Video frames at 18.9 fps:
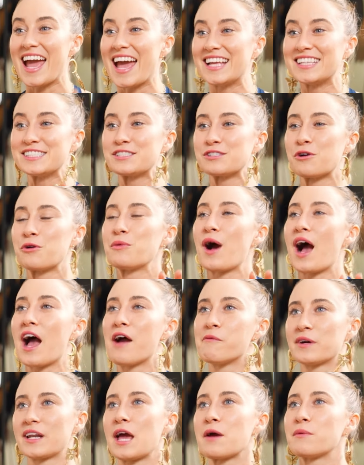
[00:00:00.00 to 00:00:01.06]
And so
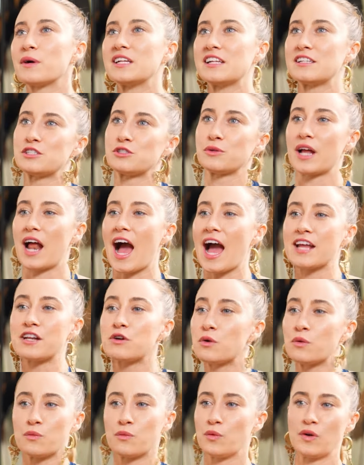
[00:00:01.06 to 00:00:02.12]
I, when I went into it, I
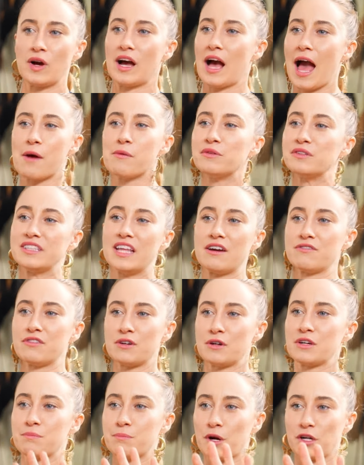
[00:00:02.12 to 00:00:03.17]
don't, I will
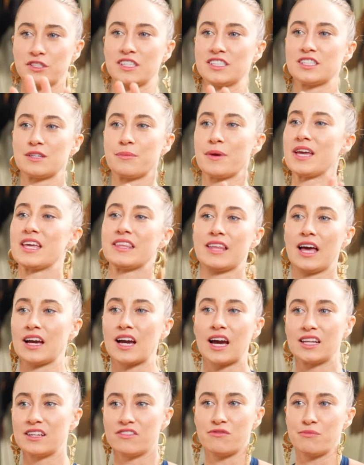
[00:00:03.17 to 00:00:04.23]
never participate in
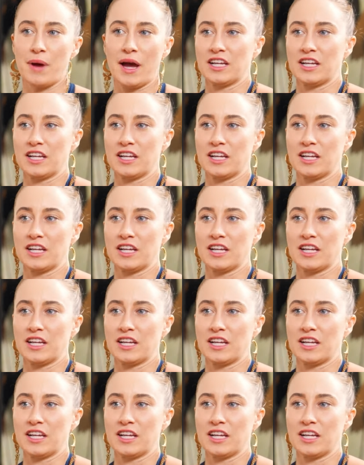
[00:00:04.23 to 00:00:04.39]
that kind of